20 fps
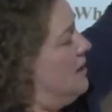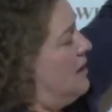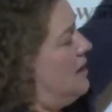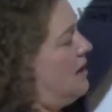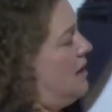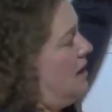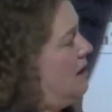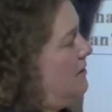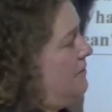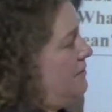
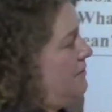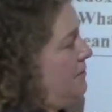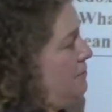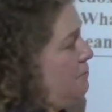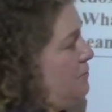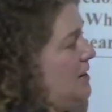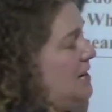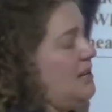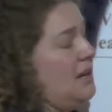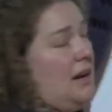of
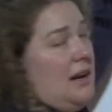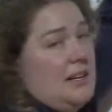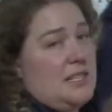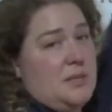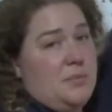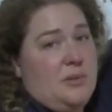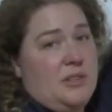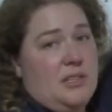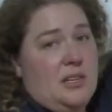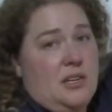
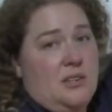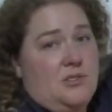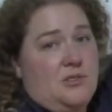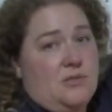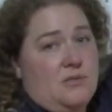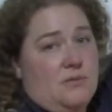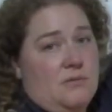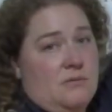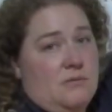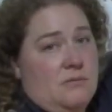redox
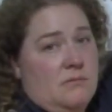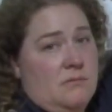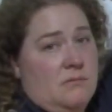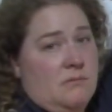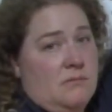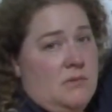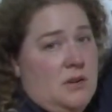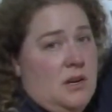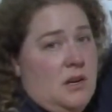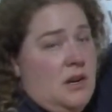potential,
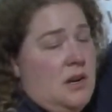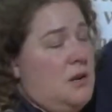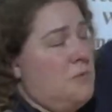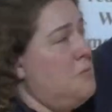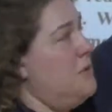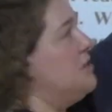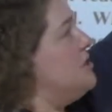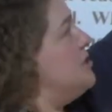which